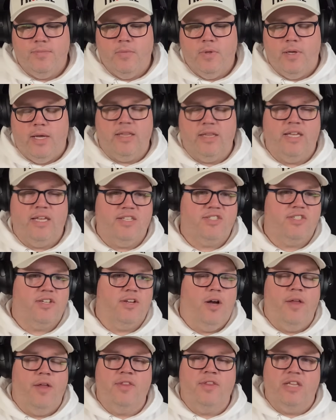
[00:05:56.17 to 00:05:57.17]
at least
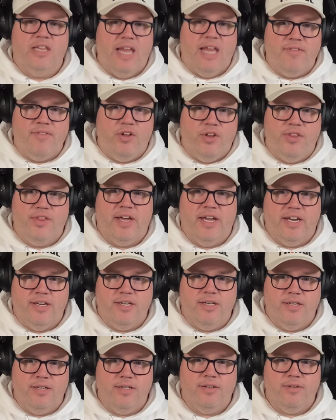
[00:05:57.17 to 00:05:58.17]
on the level that
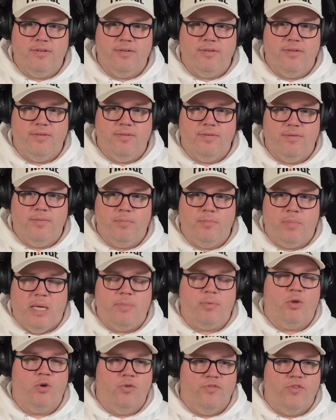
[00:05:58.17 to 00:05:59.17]

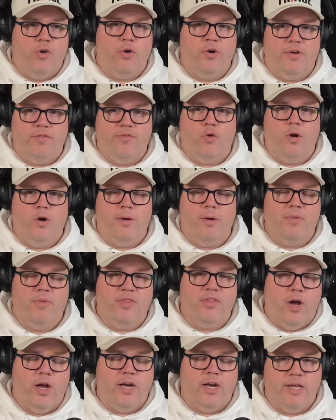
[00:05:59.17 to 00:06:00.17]
people who voted for him
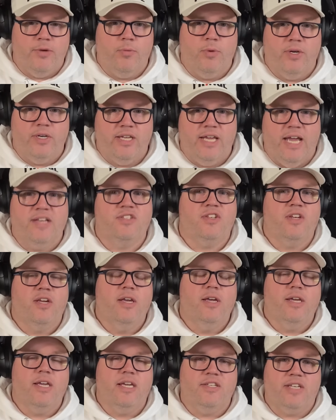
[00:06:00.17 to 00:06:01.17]
thought he would. Yes,
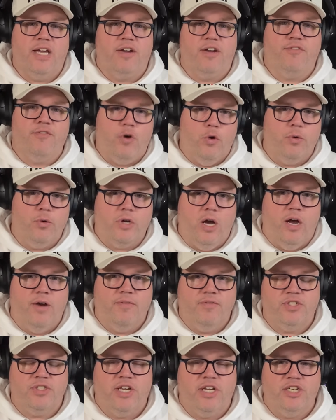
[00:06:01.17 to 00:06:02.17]
he's had a phone
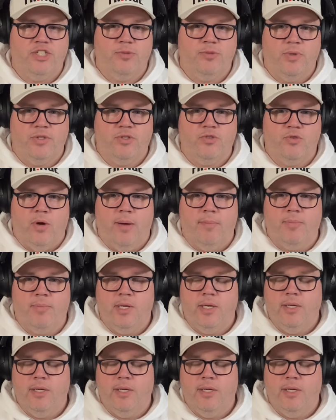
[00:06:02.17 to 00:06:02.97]
conversation with Trump,